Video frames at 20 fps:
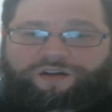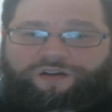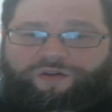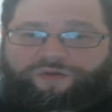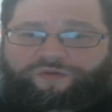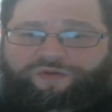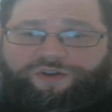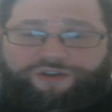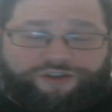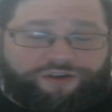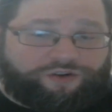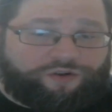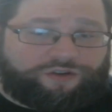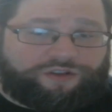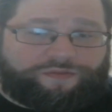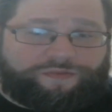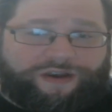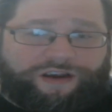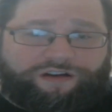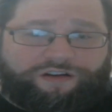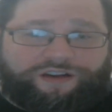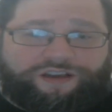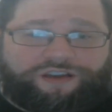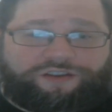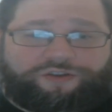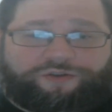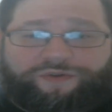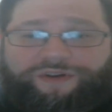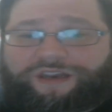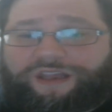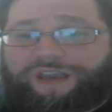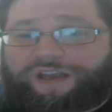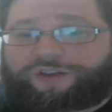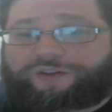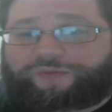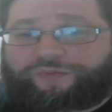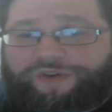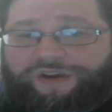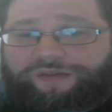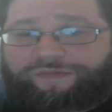Whereas the North American
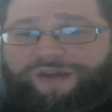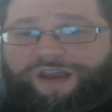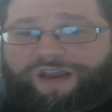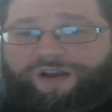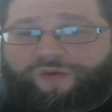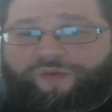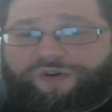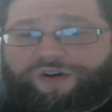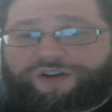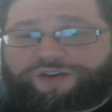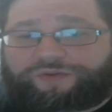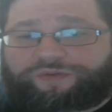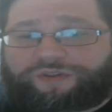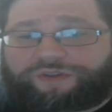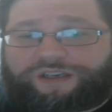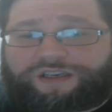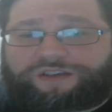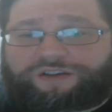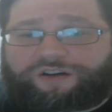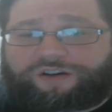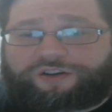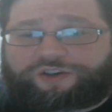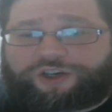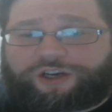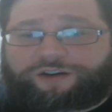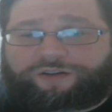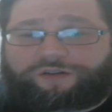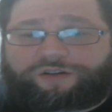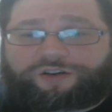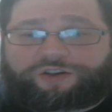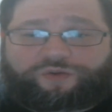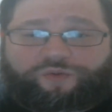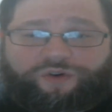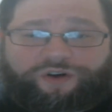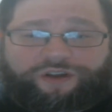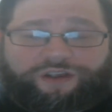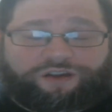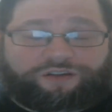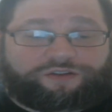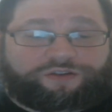3DS remake was released on January
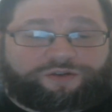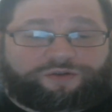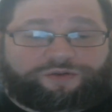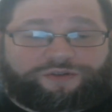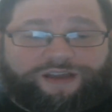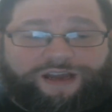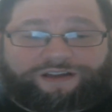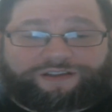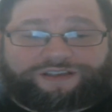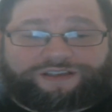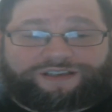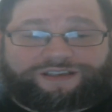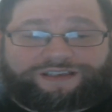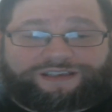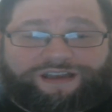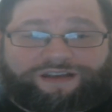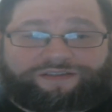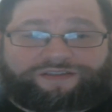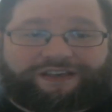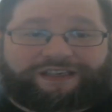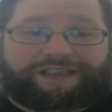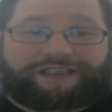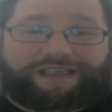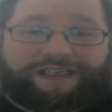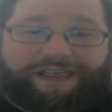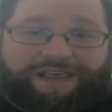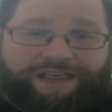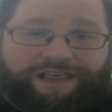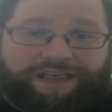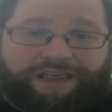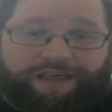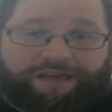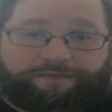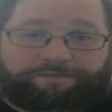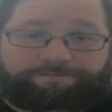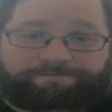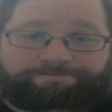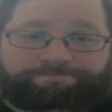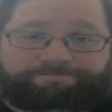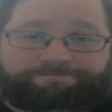20th, 2017.
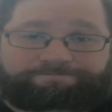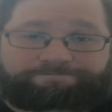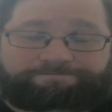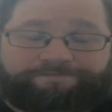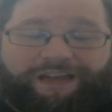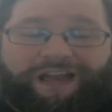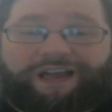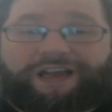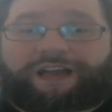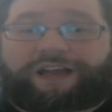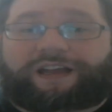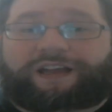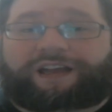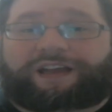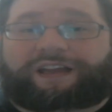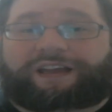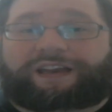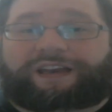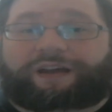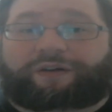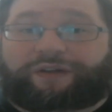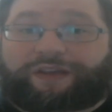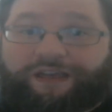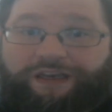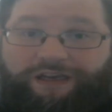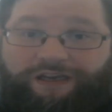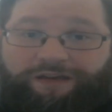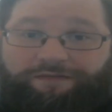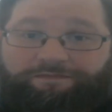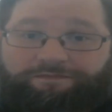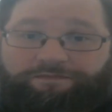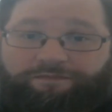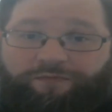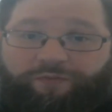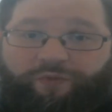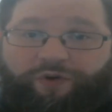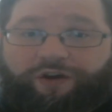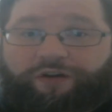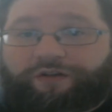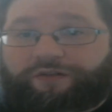Now again,
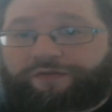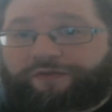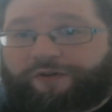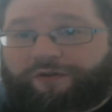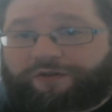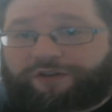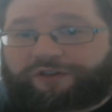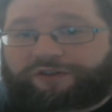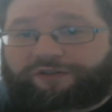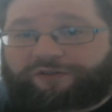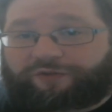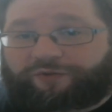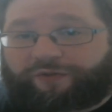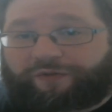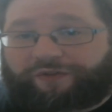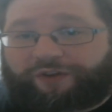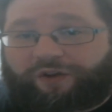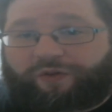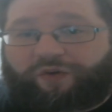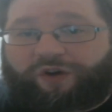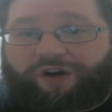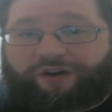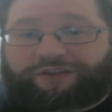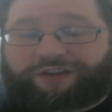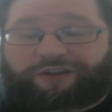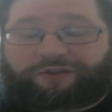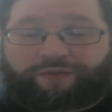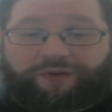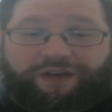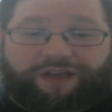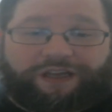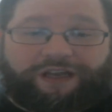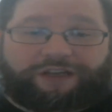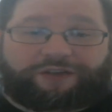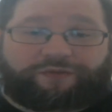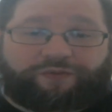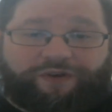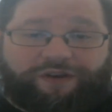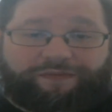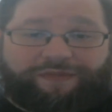we are going to focus this review on the
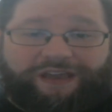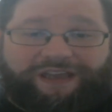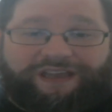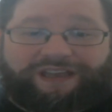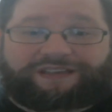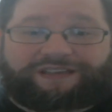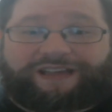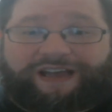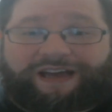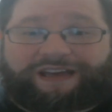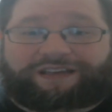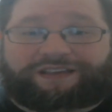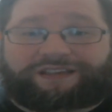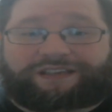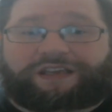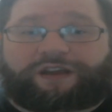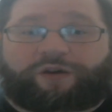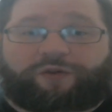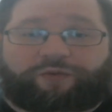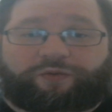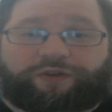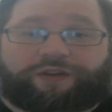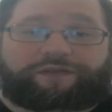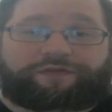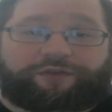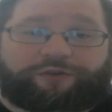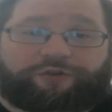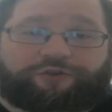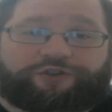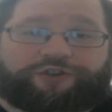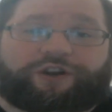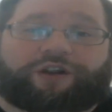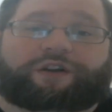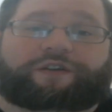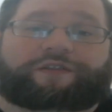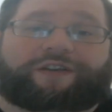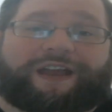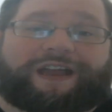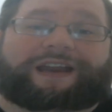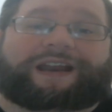3DS remake, as that is the only version
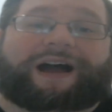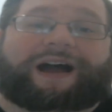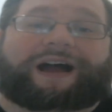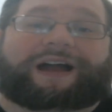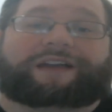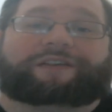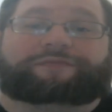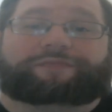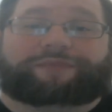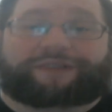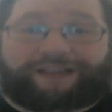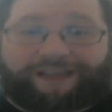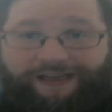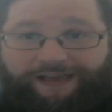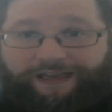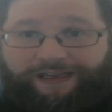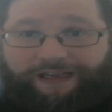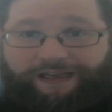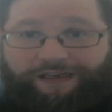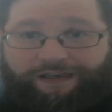of 8 I have played.